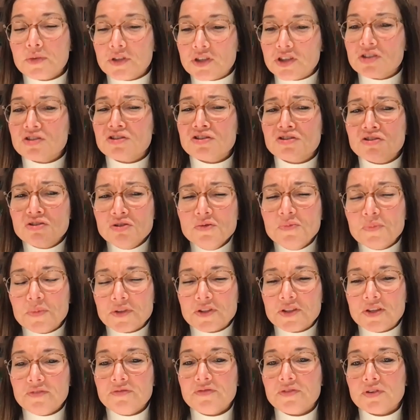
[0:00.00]
Which is
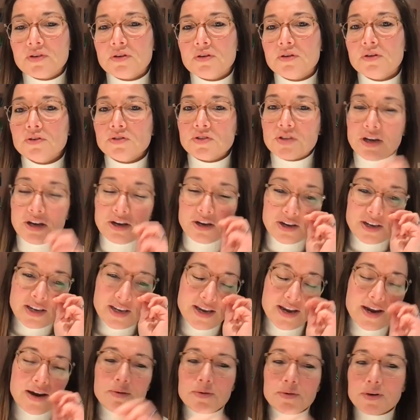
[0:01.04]
super difficult, uh,
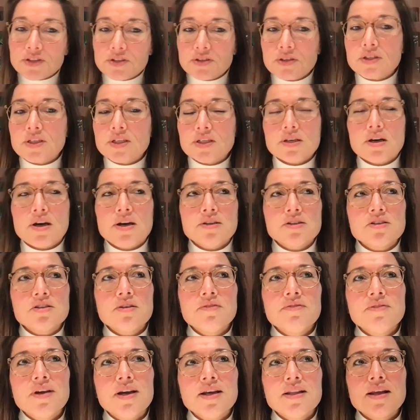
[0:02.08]
character design,
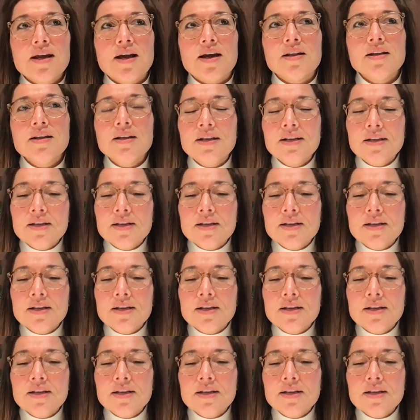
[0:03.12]
stuff like that.